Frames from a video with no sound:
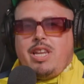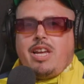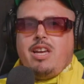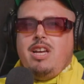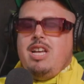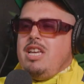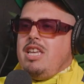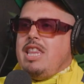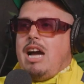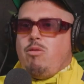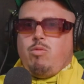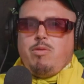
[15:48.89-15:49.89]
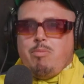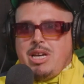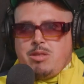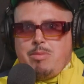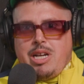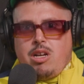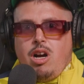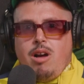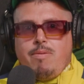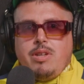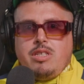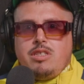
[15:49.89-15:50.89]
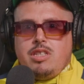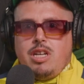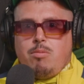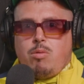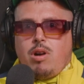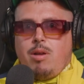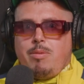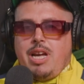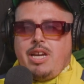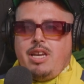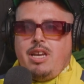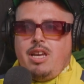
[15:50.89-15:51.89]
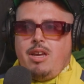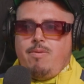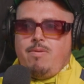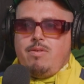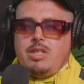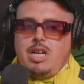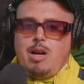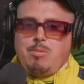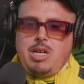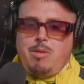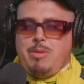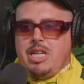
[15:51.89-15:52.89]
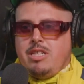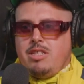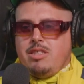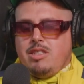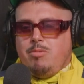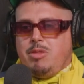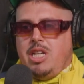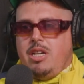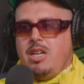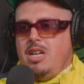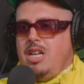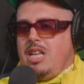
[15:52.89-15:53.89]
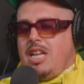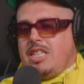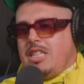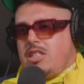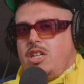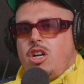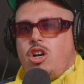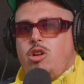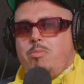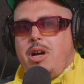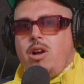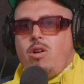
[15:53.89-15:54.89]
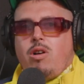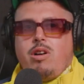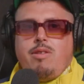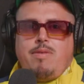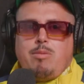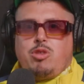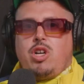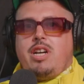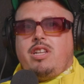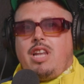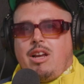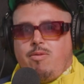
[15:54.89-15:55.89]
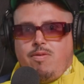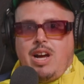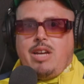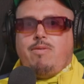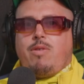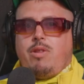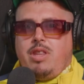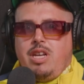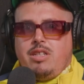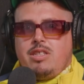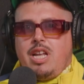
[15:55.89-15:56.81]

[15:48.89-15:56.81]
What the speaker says: Like that would mess my confidence up where I'm like, if I'm coming into something, like that's going to hurt my heart if I'm trying to like fight for things.